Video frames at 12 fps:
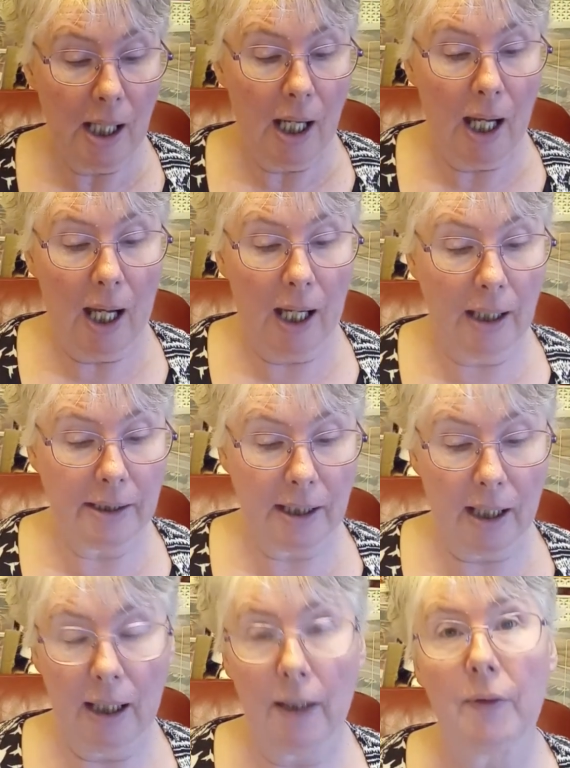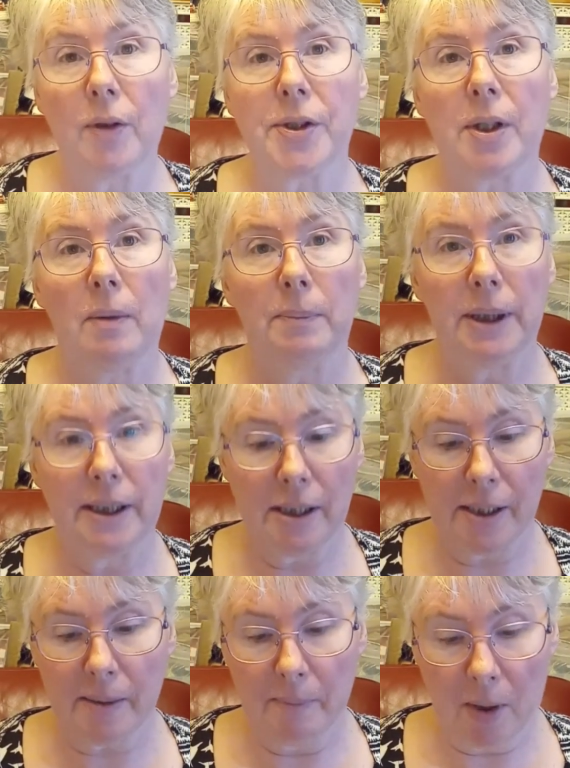and I have also completed
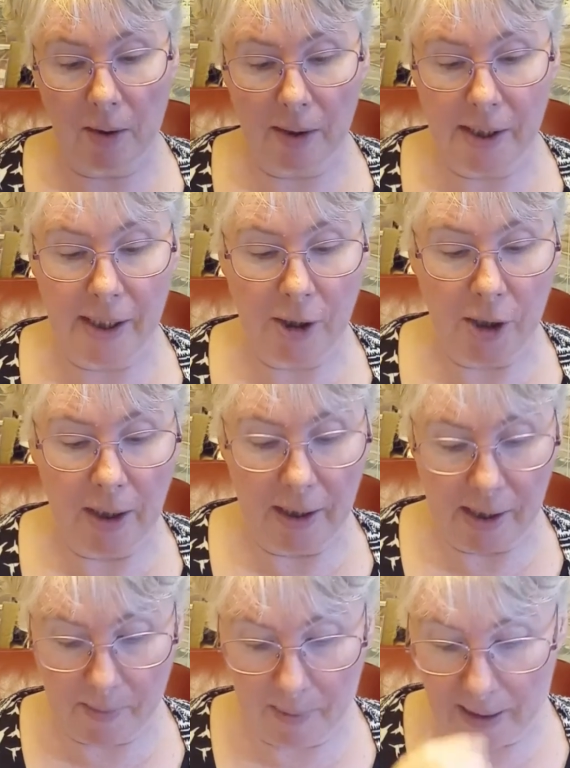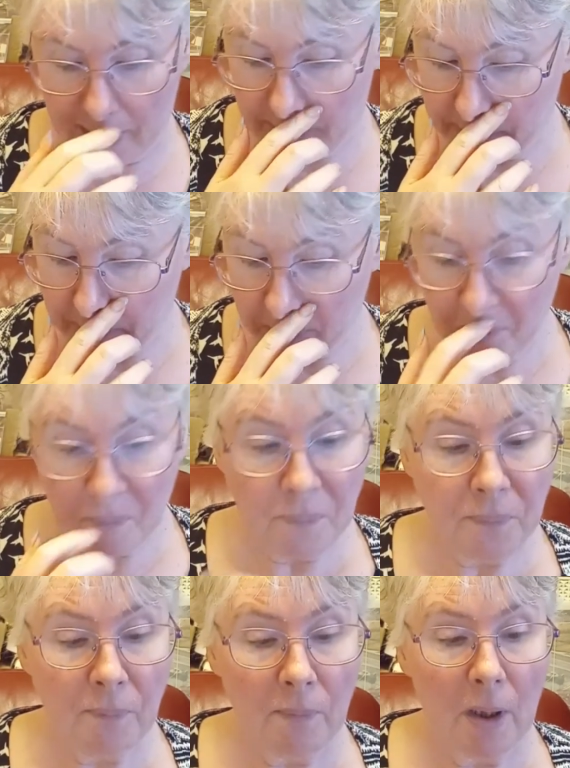some model stitching this week.
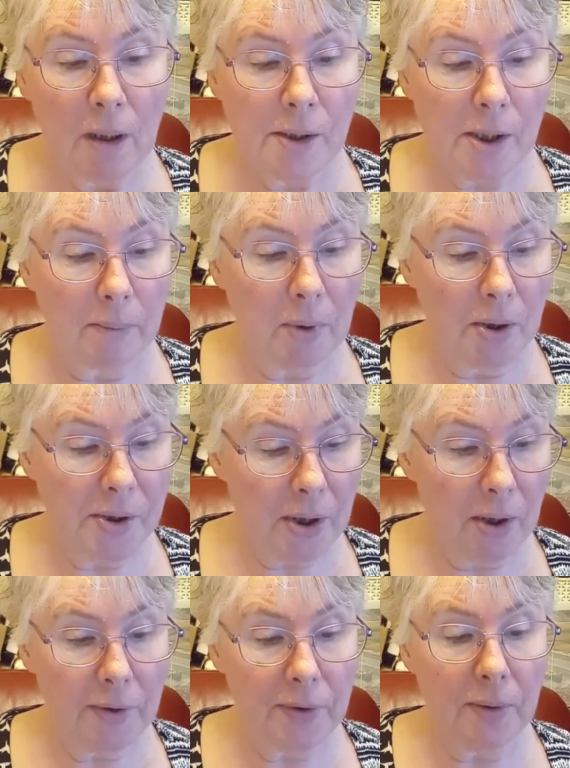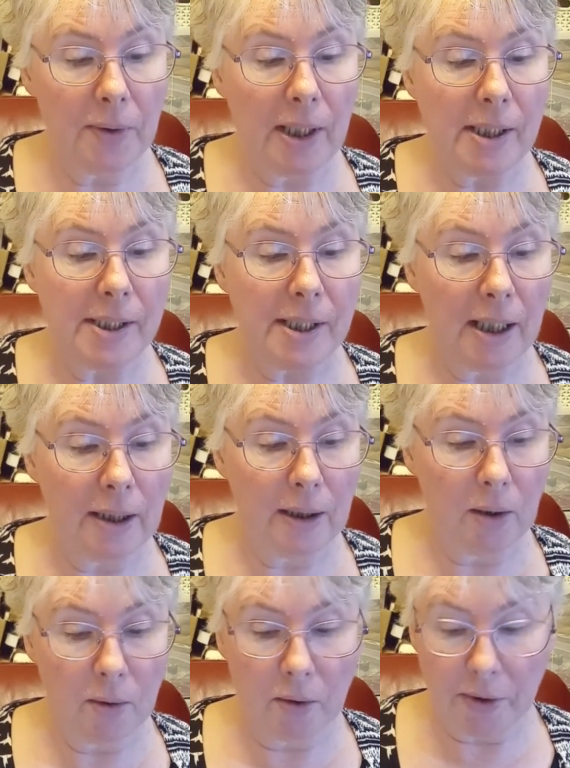So I'm going to go through this in the
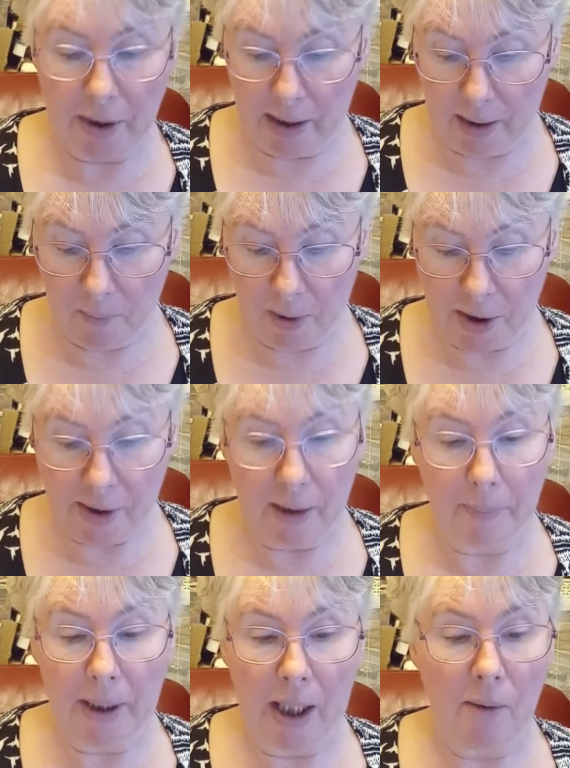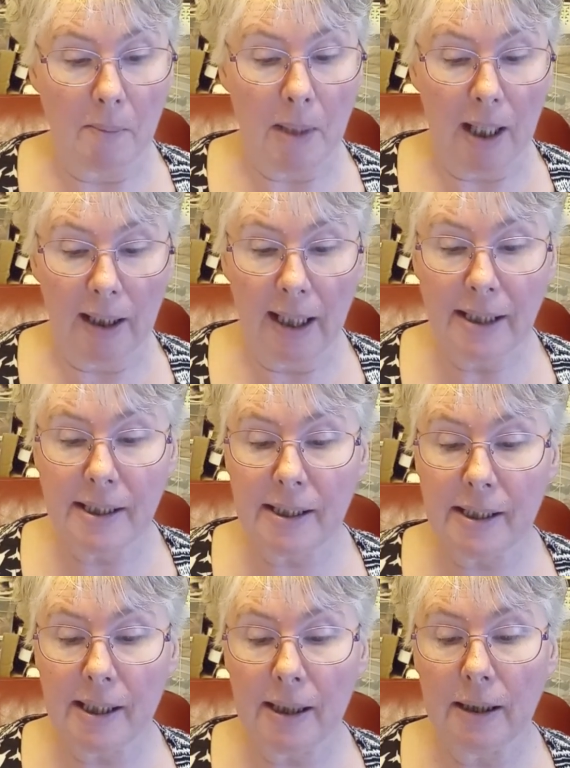order in which they appear on my list.